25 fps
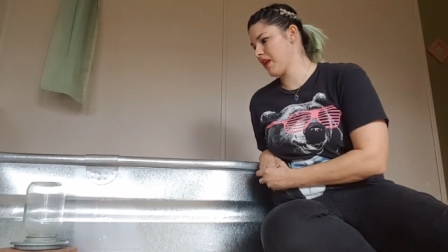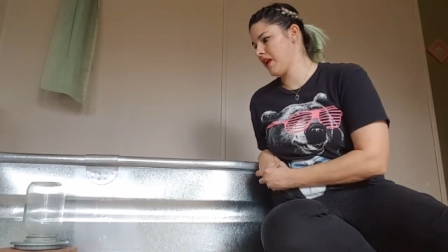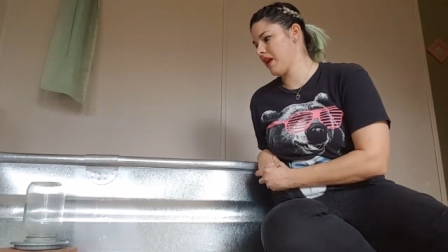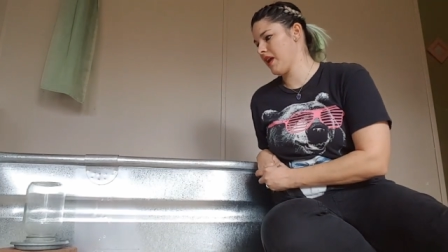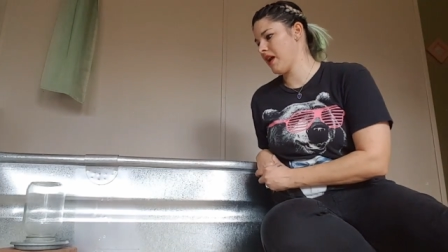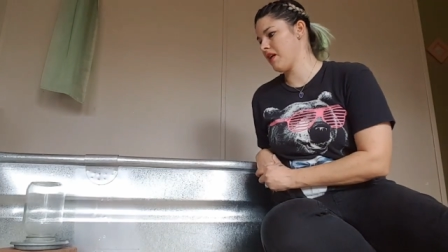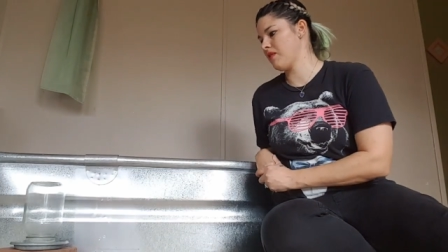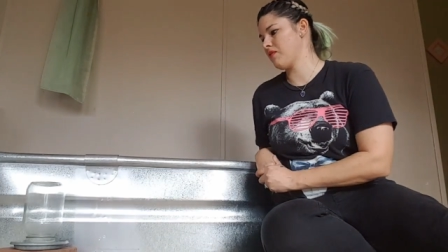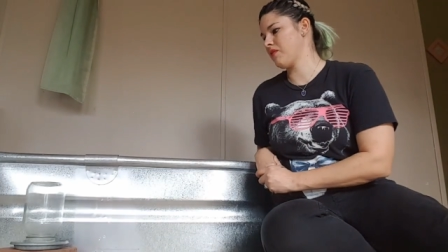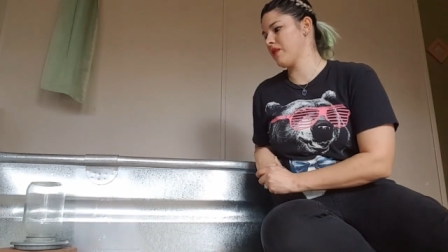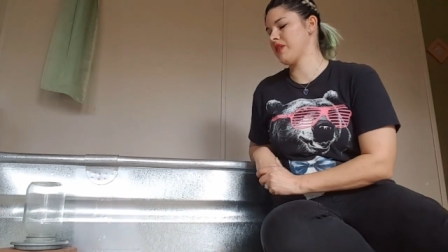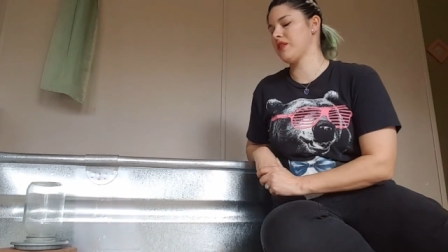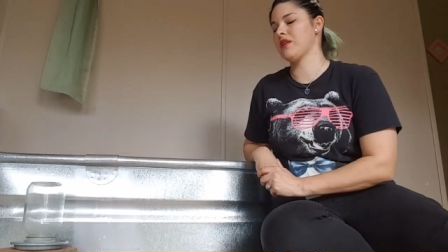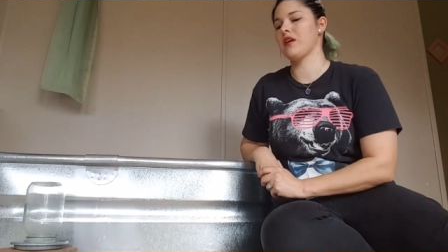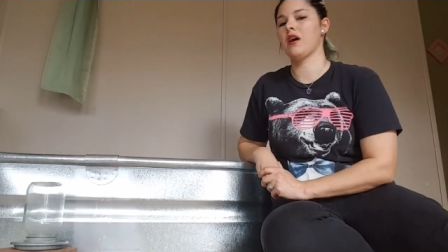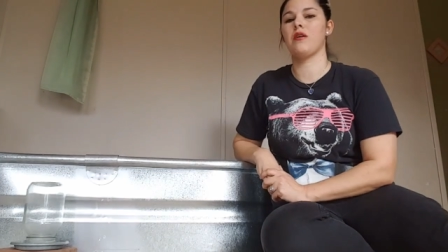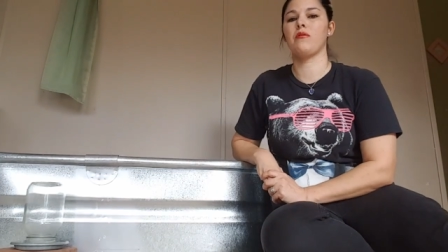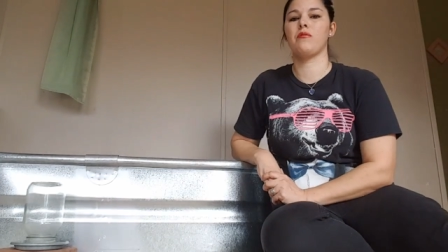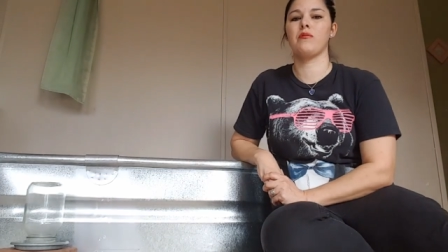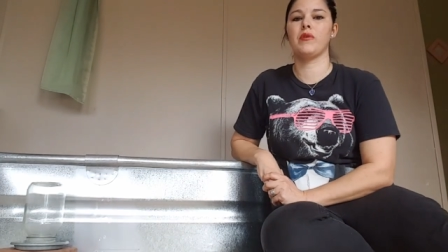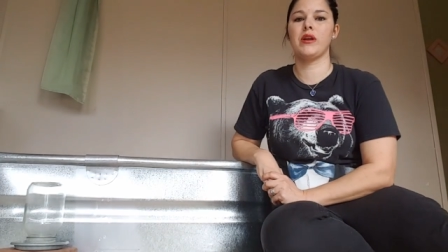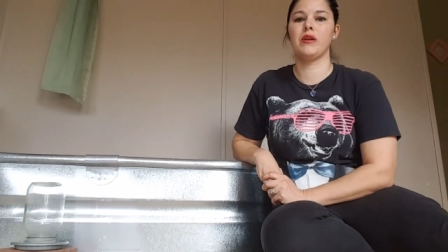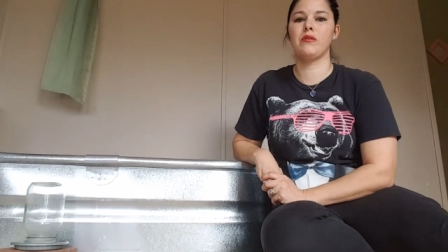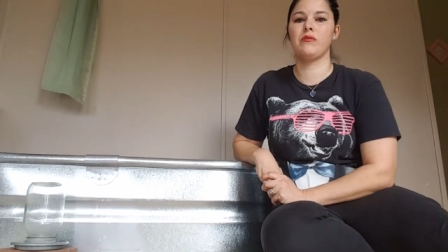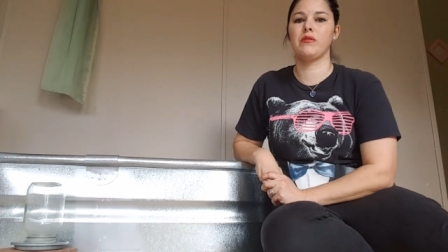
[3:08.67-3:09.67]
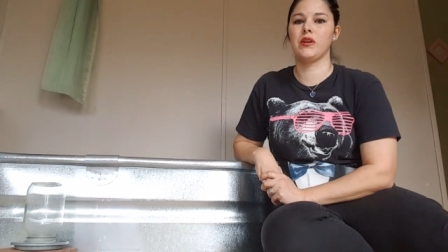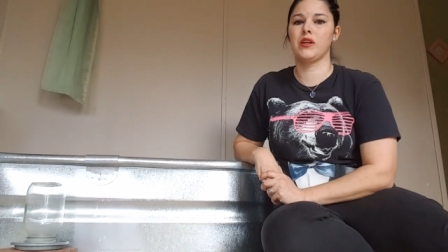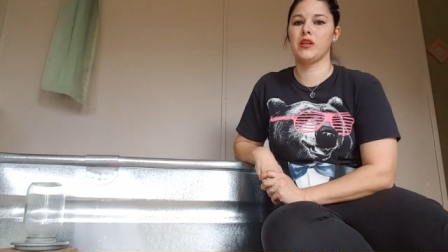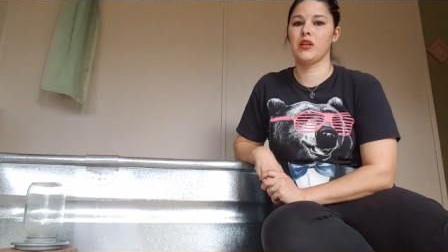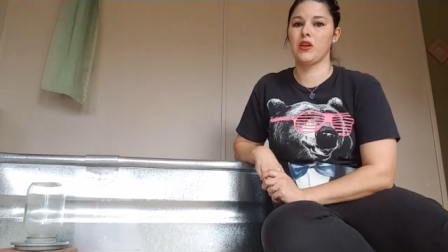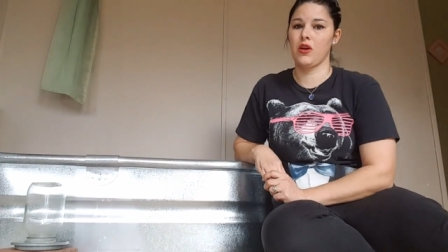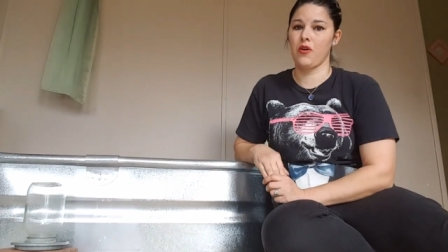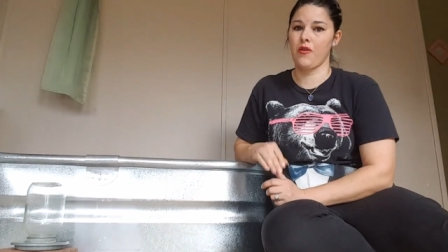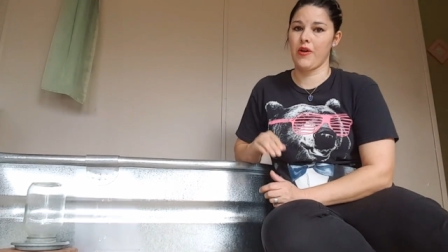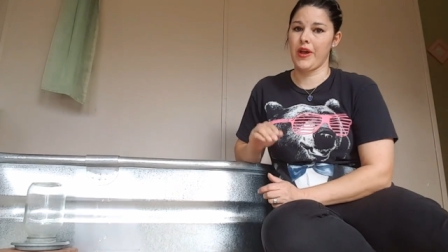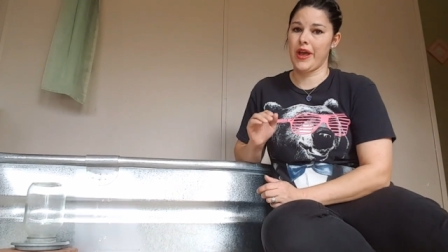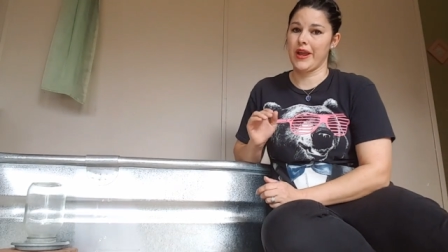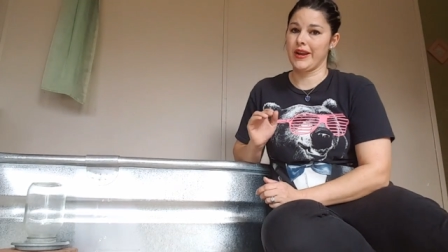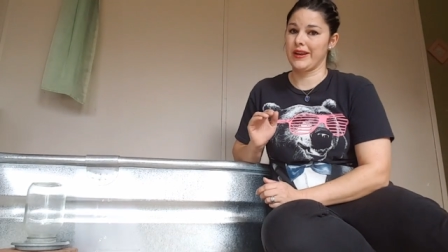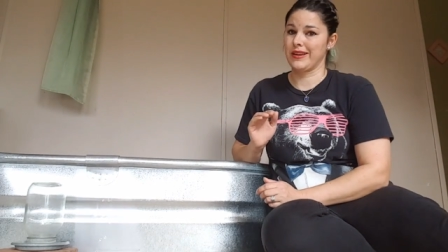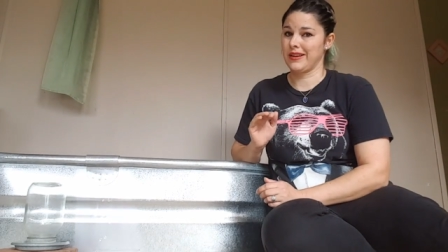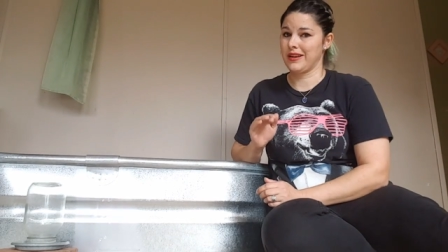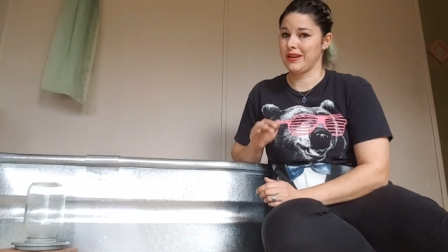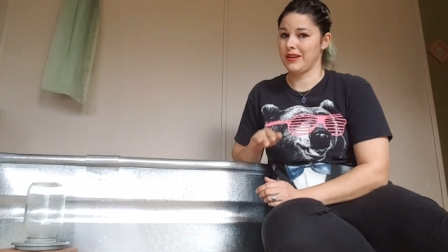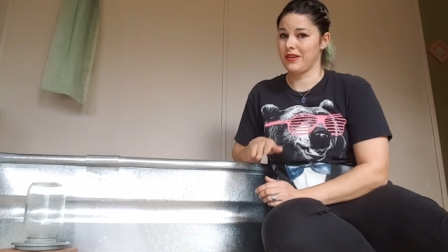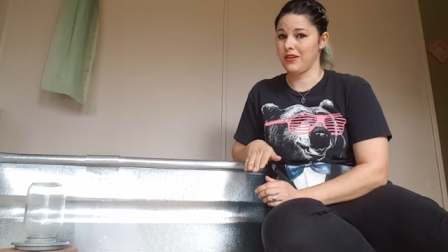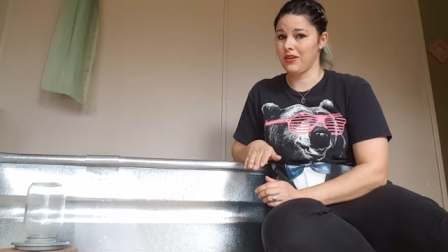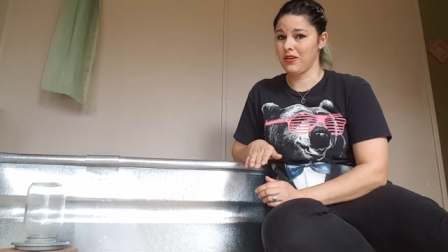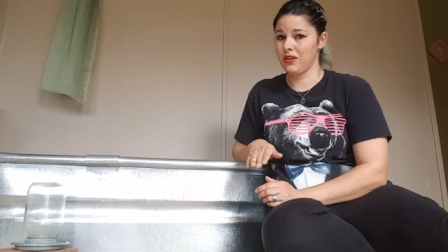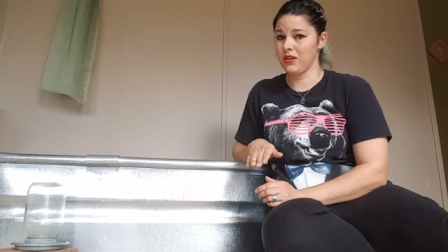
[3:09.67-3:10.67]
and we thought we would go ahead and
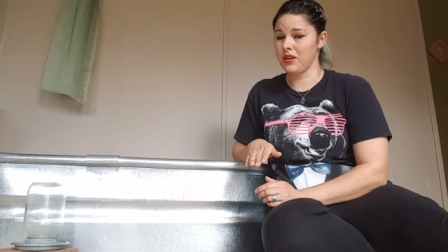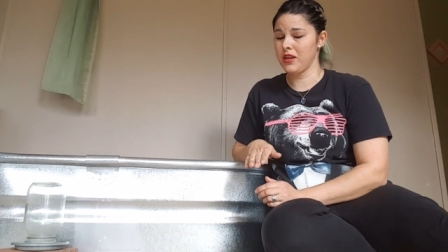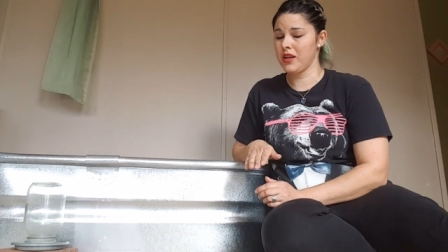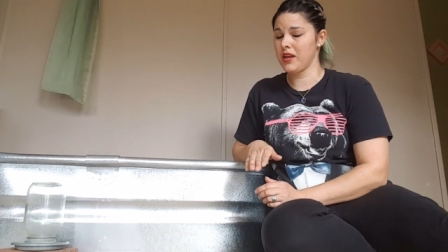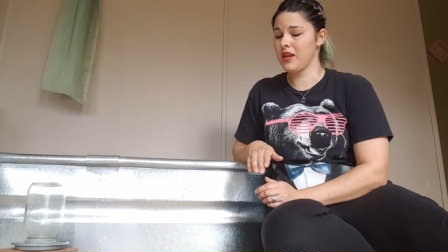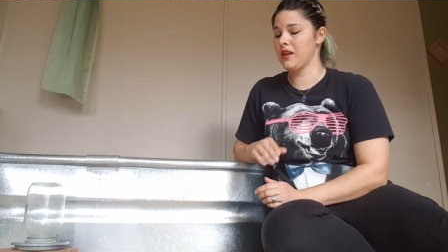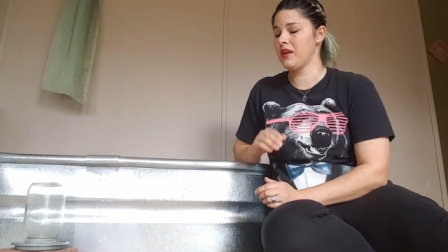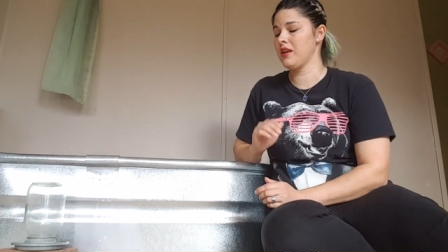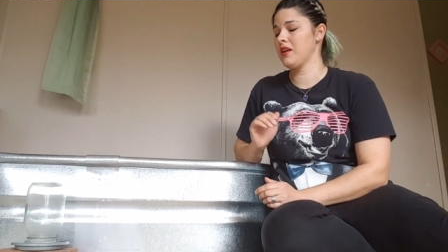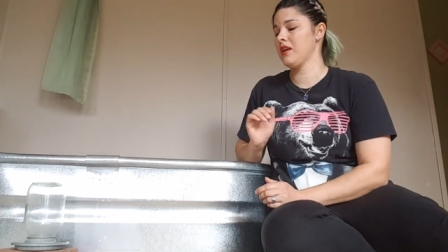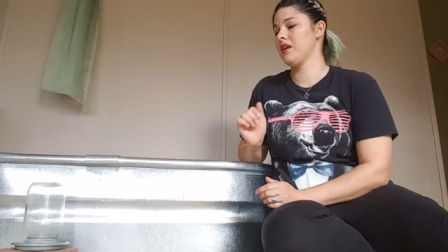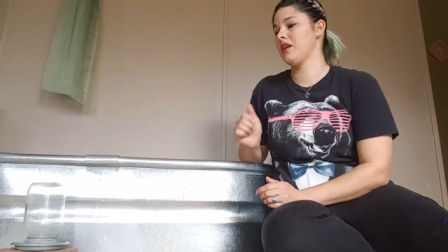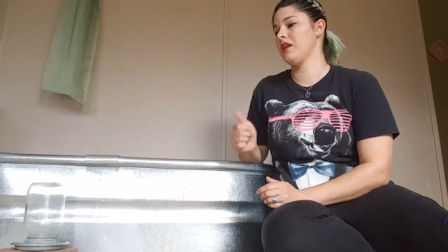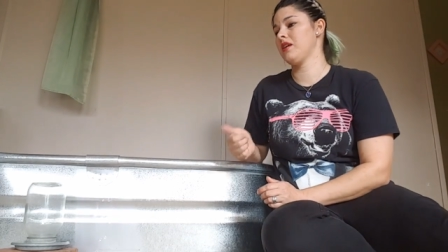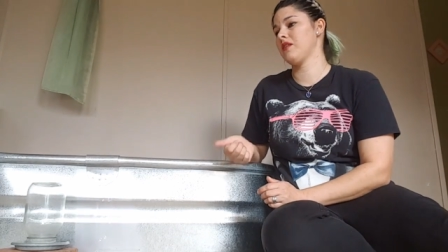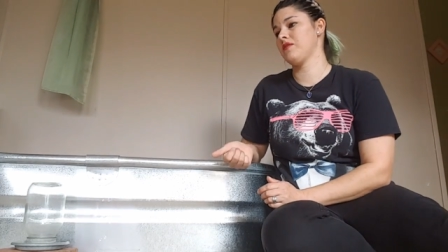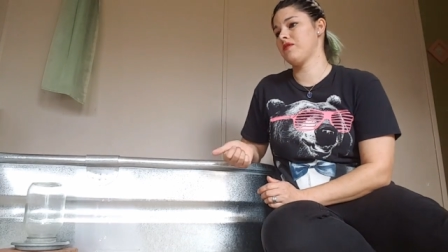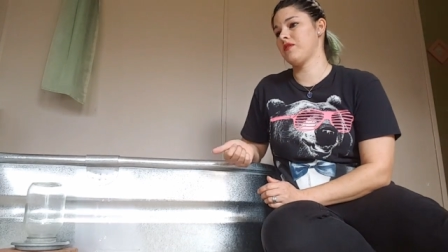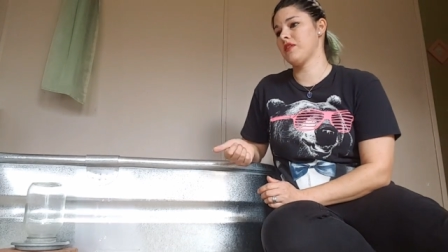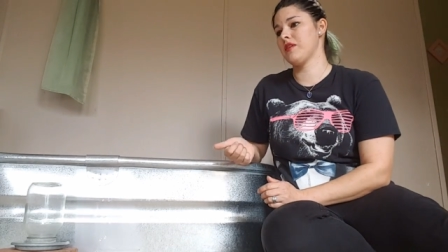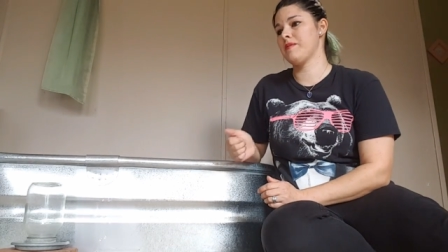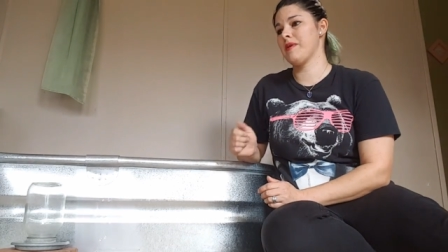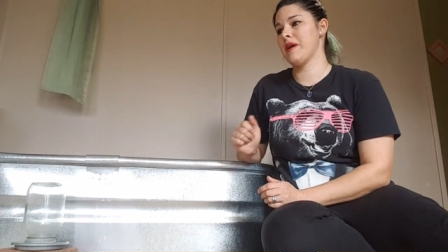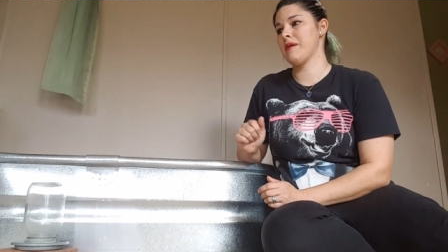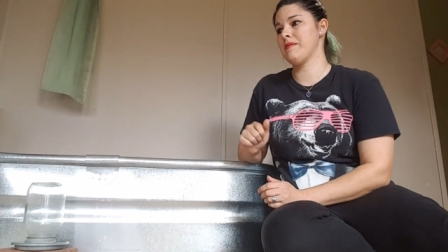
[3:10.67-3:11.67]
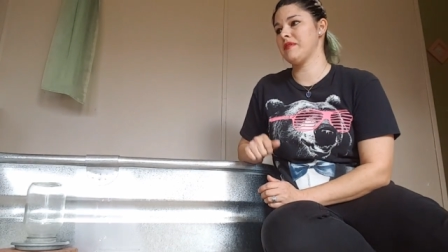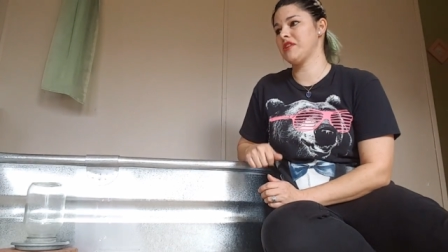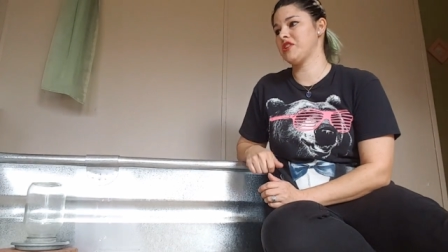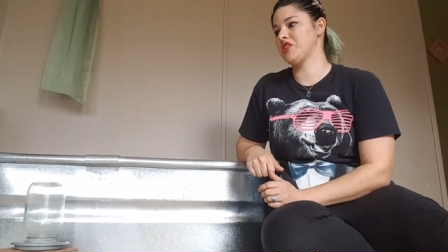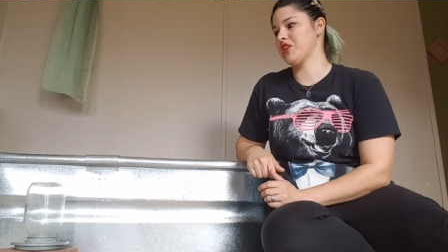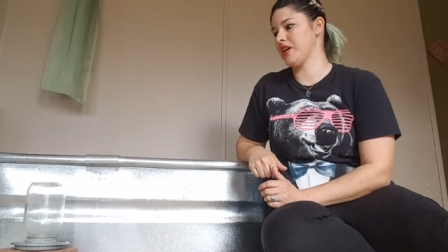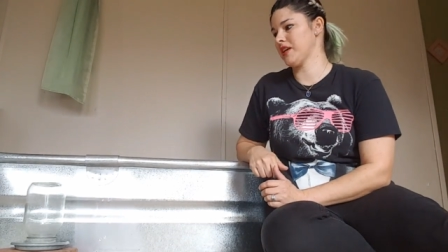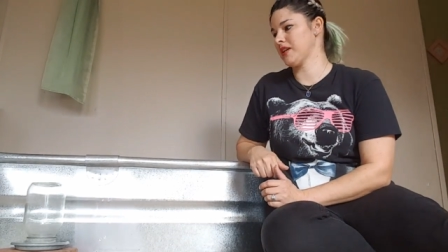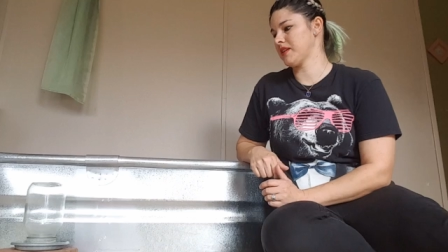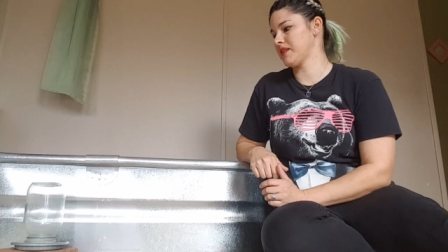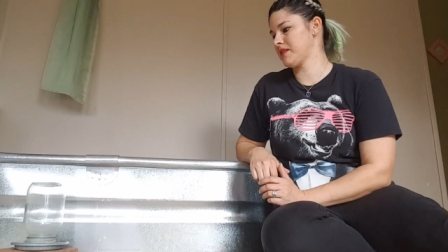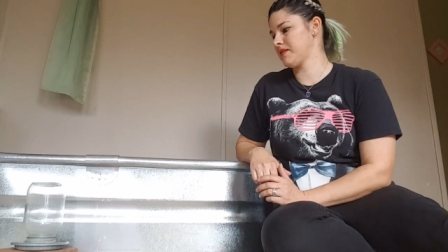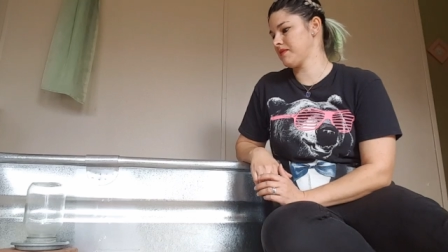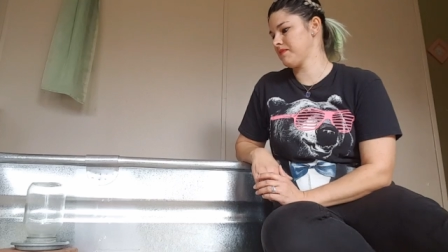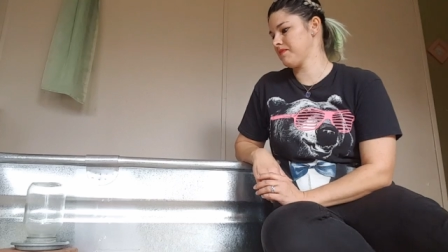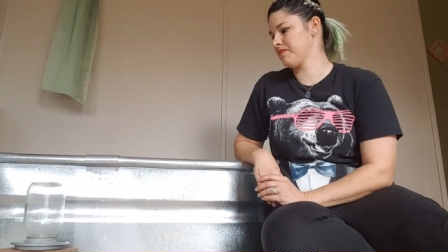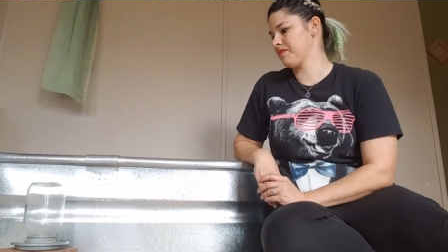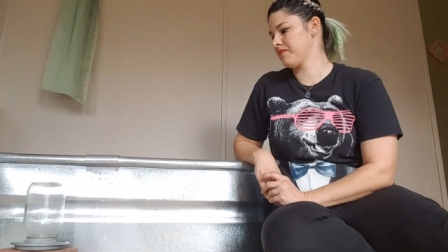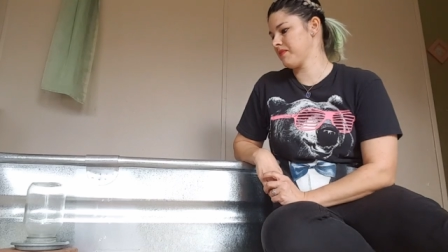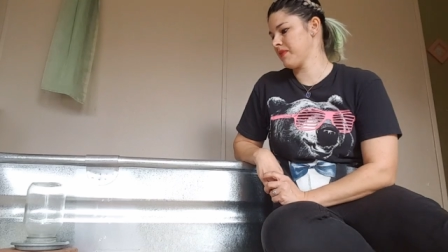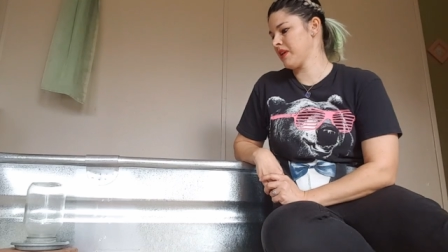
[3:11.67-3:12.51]
get it early for the baby chicks.